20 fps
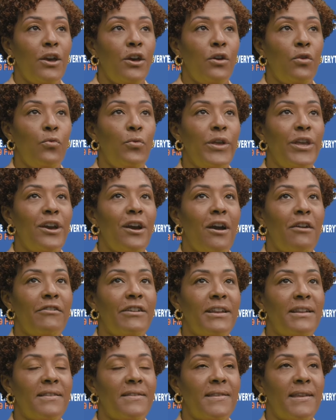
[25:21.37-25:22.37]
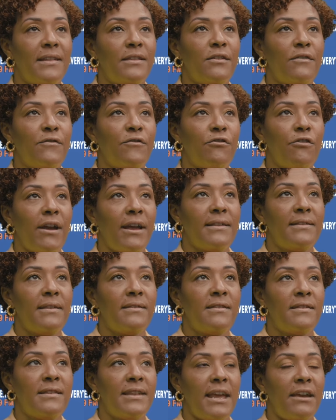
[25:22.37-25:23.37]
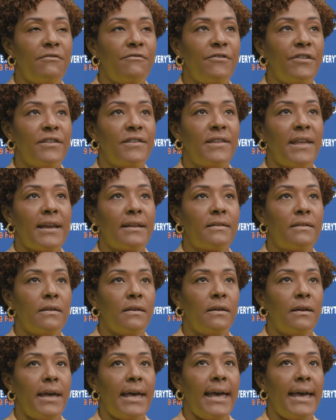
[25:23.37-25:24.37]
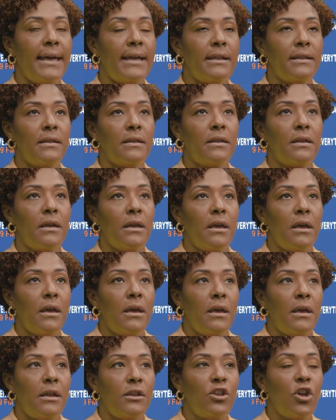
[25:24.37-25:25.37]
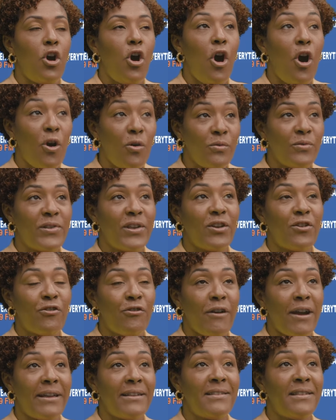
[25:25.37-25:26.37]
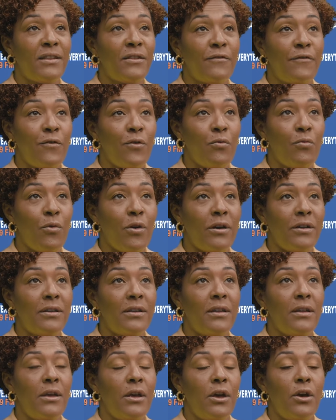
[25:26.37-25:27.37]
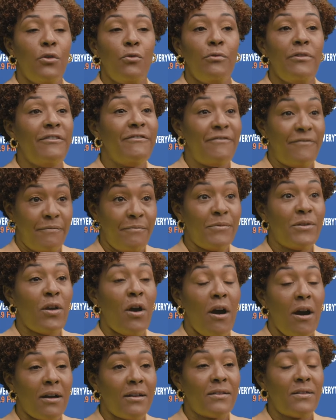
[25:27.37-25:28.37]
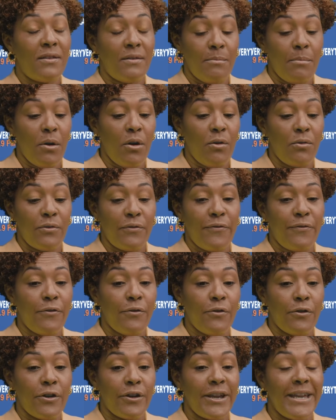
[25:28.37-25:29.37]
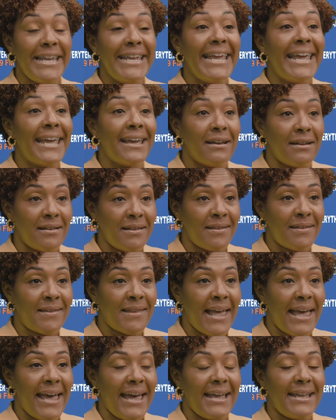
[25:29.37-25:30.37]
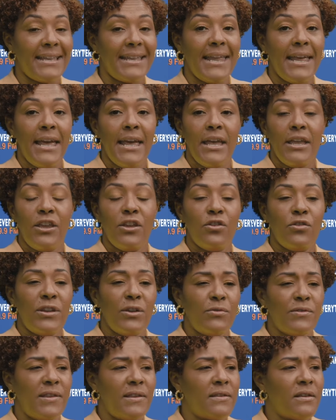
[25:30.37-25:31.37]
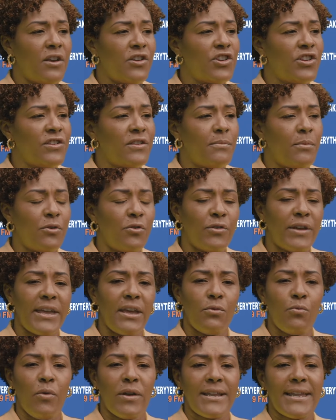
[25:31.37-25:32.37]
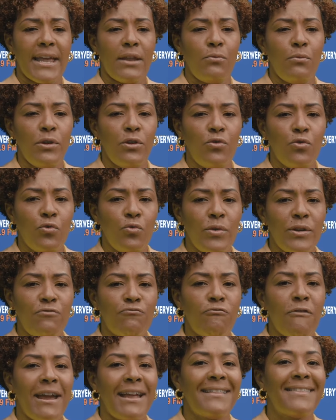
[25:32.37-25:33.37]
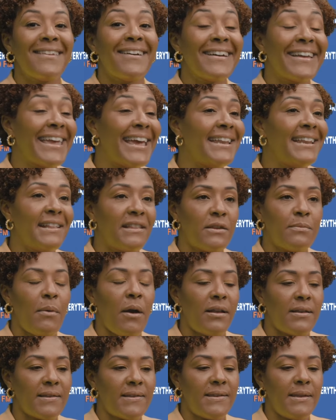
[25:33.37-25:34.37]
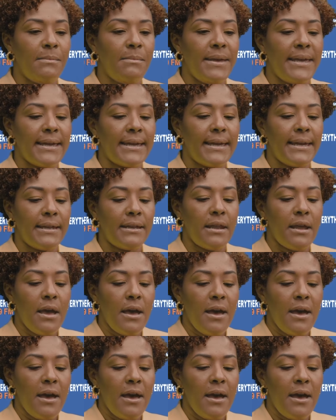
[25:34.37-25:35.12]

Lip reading: We are in a state of crisis in every sector, and the housing crisis, for one, we've talked about for years. Mm-hmm. And, you know, there was discussions about, okay, what can we do with rent? Again, it's policy making.